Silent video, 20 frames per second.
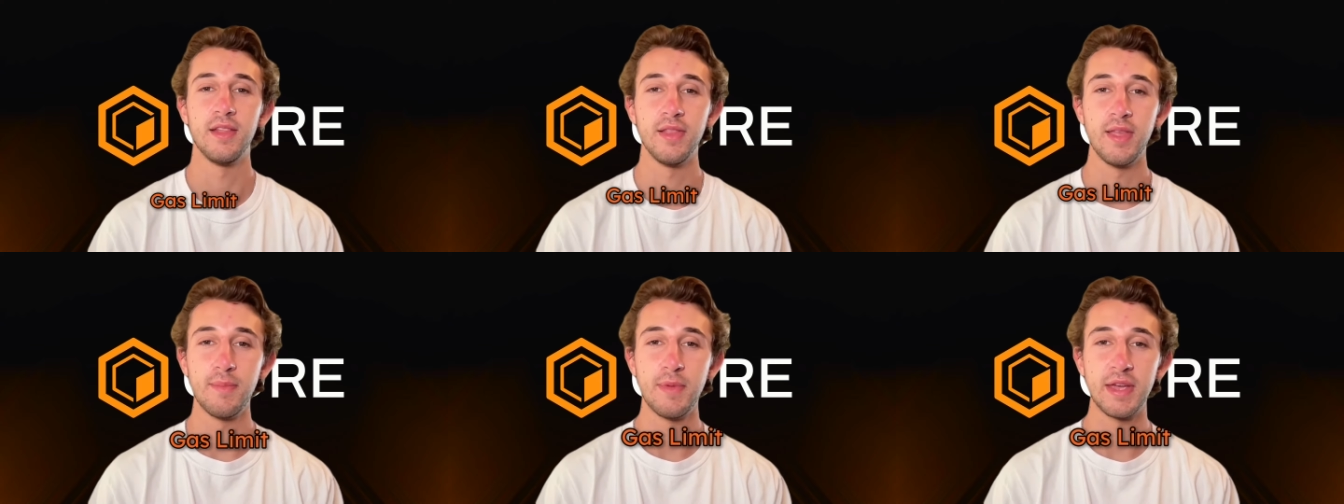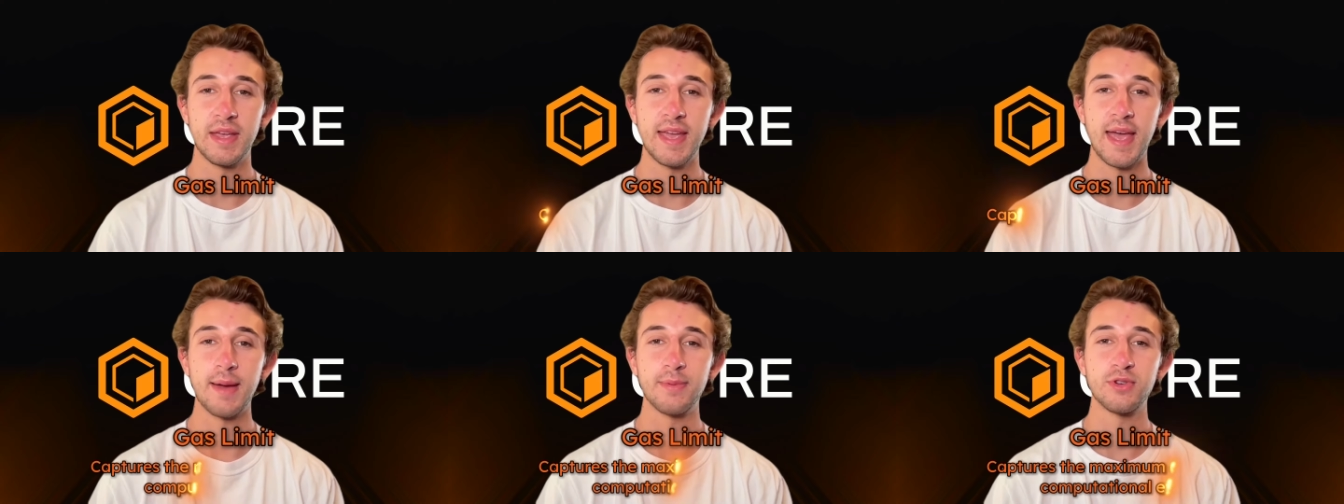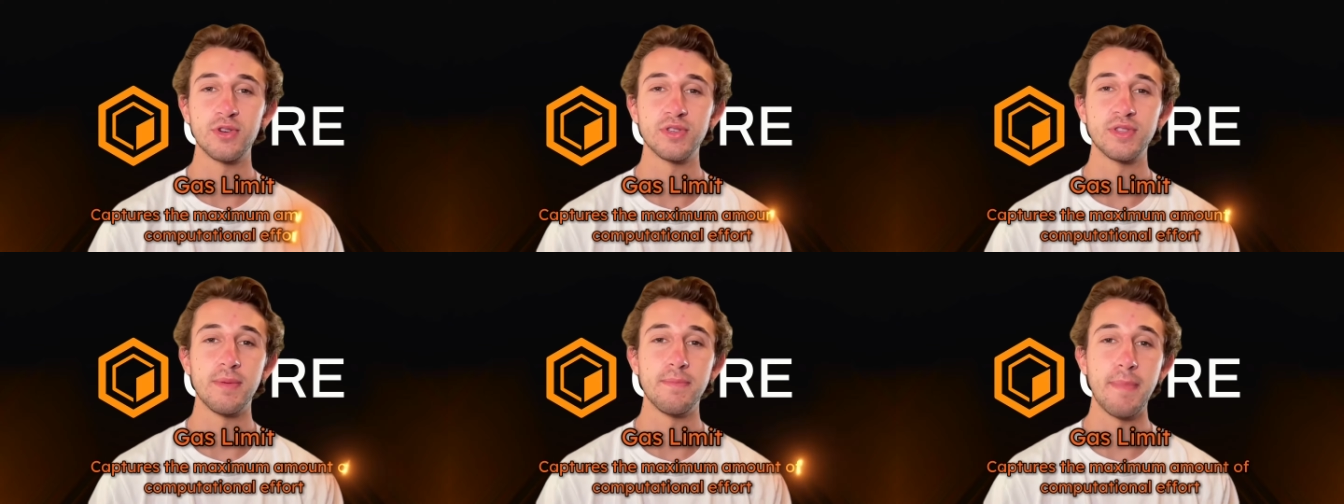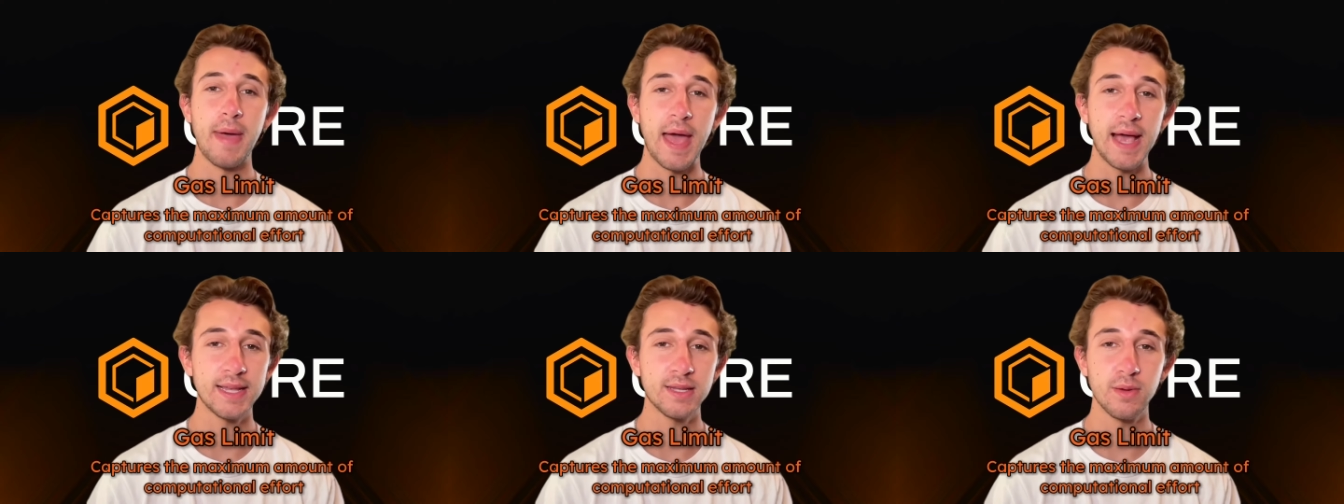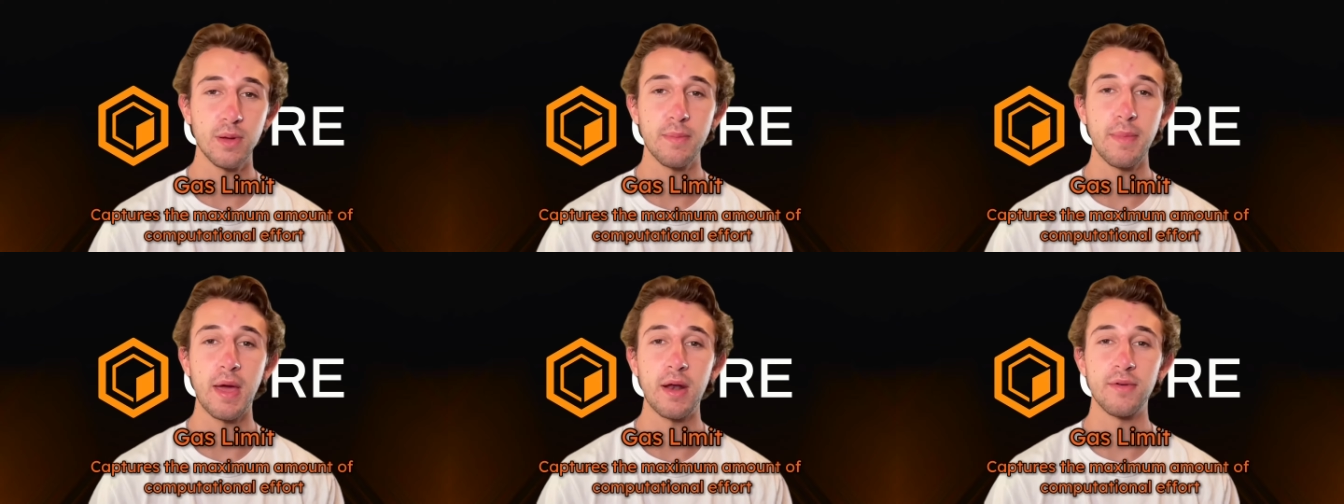The limit captures the
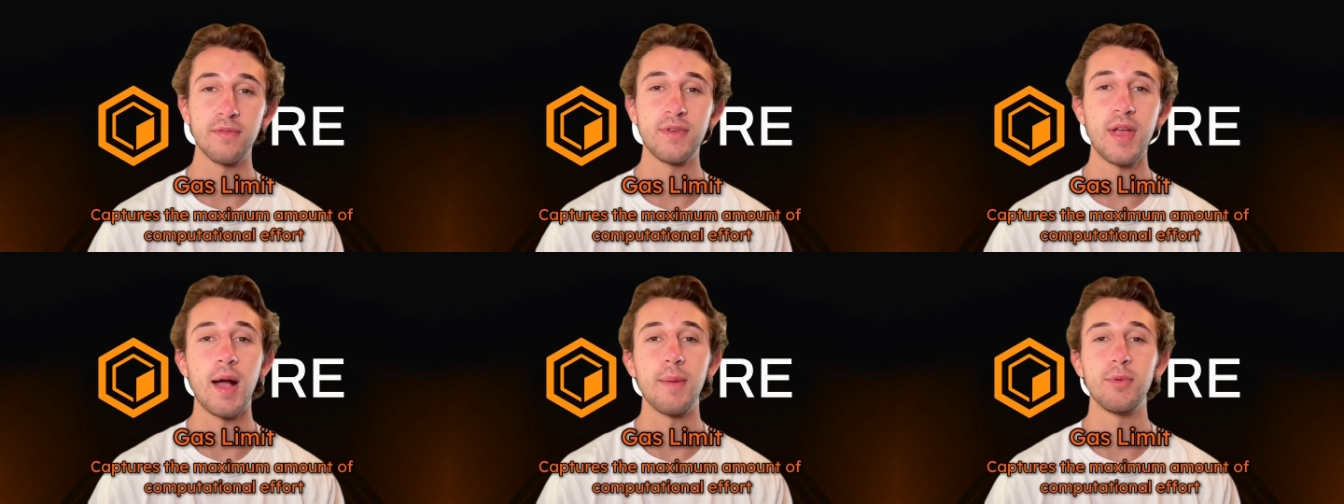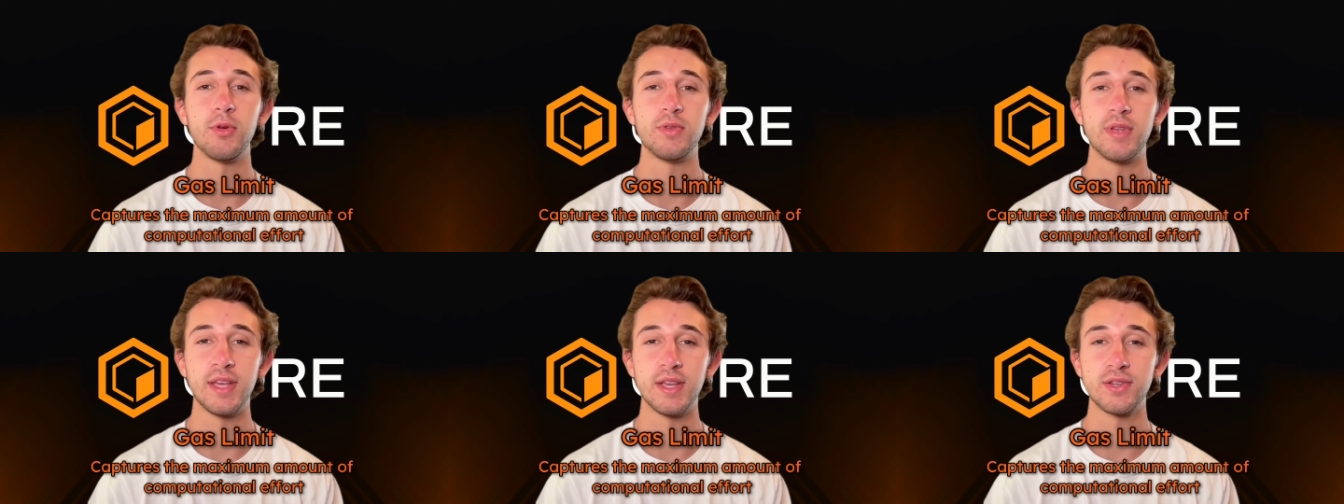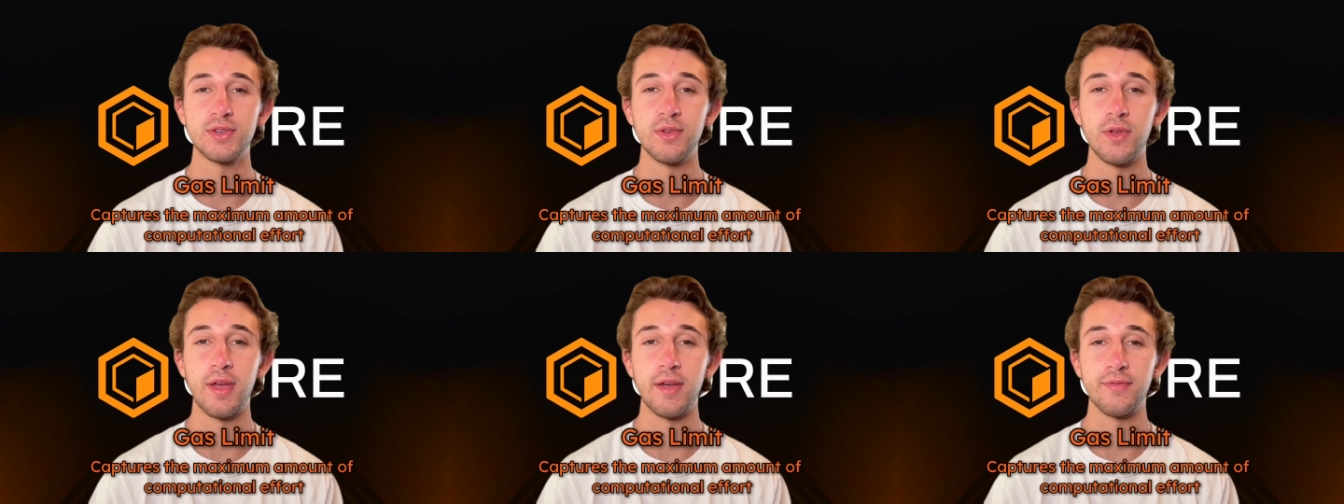maximum amount of computational